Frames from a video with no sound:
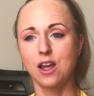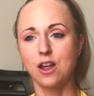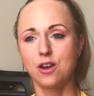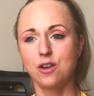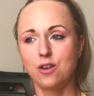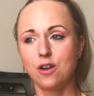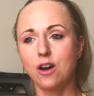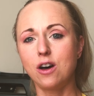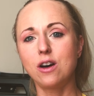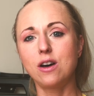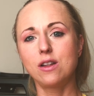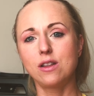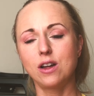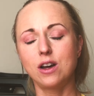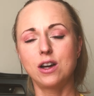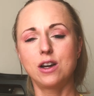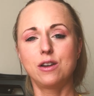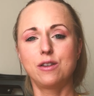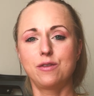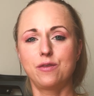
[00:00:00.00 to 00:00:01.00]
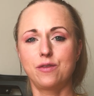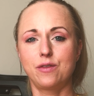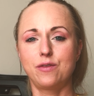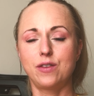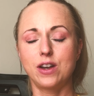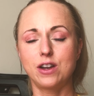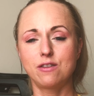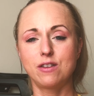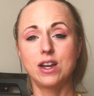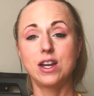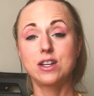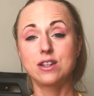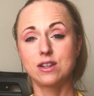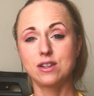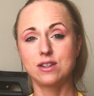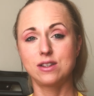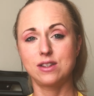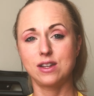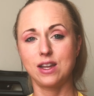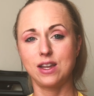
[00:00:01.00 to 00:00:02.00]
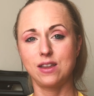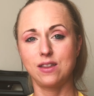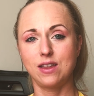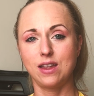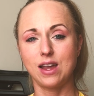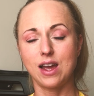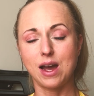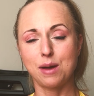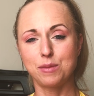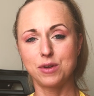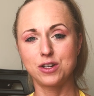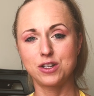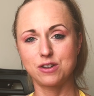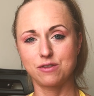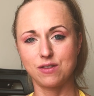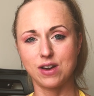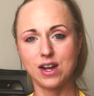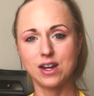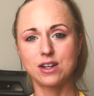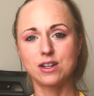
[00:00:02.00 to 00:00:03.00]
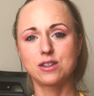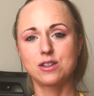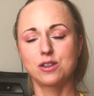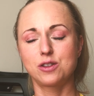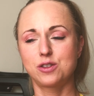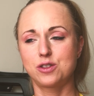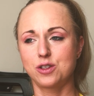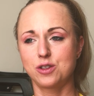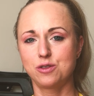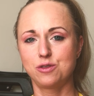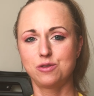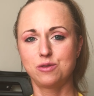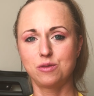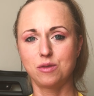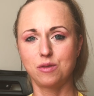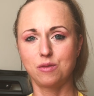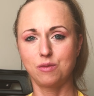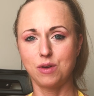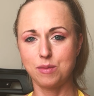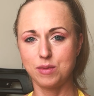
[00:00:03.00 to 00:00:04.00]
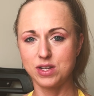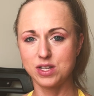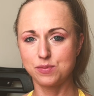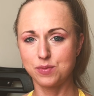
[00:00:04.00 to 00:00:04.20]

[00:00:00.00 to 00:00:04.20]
Not a lot of federations in the amateur ranks do women's